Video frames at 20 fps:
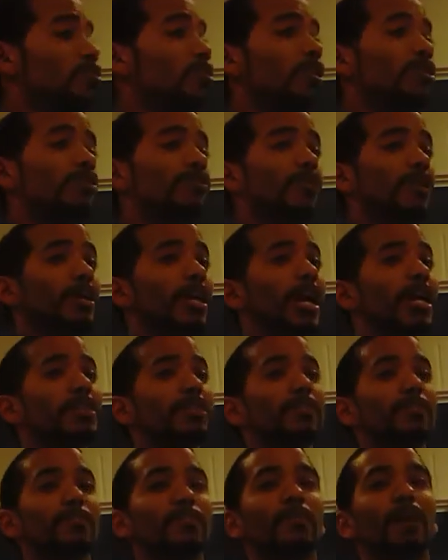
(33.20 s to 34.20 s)
North Korea
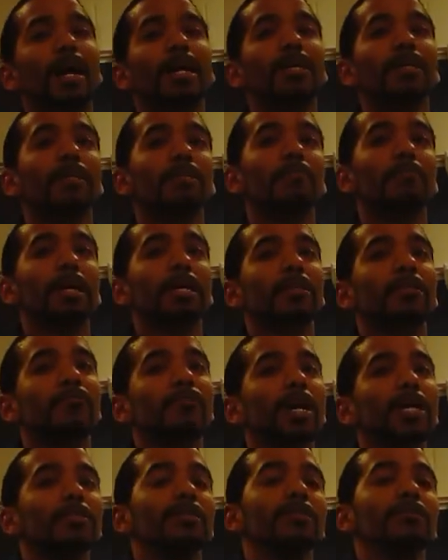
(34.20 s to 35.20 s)
has violated many
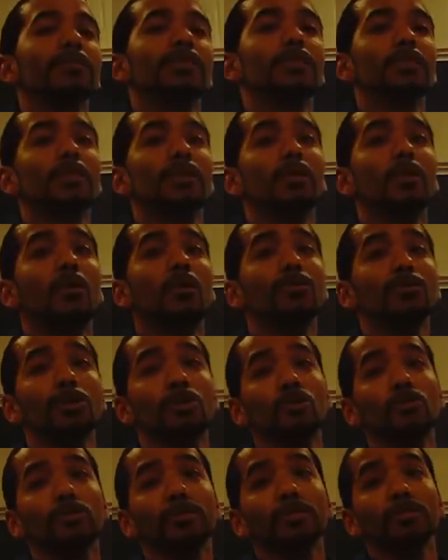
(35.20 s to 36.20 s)
rights of its own
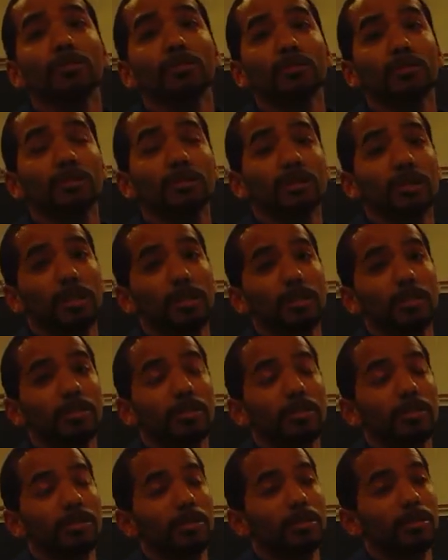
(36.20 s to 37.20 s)
human
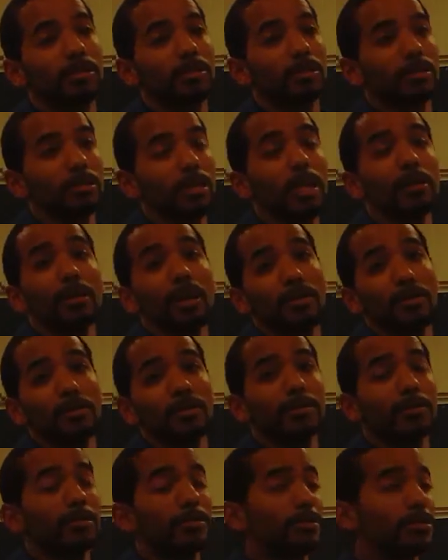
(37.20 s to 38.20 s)
citizens and
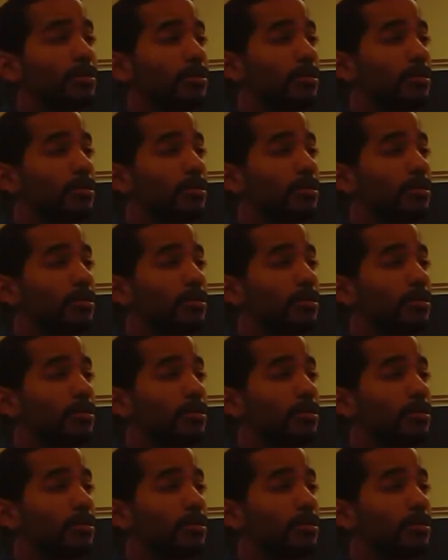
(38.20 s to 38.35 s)
others.